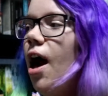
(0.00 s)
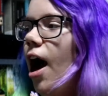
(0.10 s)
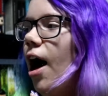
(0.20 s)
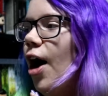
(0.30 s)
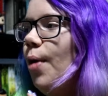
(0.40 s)

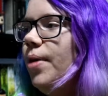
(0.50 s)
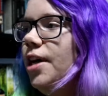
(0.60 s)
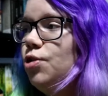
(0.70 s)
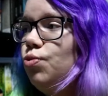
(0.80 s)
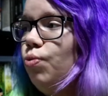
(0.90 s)
It
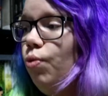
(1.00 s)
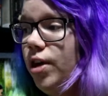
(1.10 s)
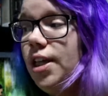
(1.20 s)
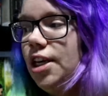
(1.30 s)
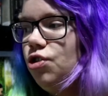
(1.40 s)
is
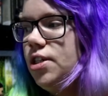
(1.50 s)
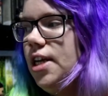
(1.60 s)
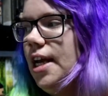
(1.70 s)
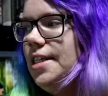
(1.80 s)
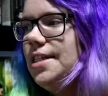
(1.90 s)
really
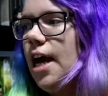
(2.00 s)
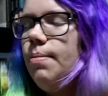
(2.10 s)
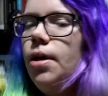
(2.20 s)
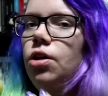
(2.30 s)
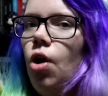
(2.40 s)
interesting. It did take
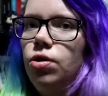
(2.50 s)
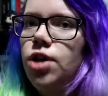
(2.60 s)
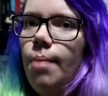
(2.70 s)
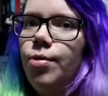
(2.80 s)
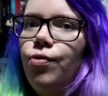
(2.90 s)
me a long
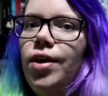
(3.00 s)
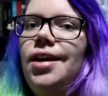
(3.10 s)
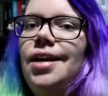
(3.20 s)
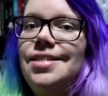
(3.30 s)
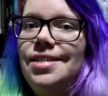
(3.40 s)
time to read,
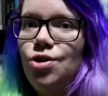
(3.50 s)
as it is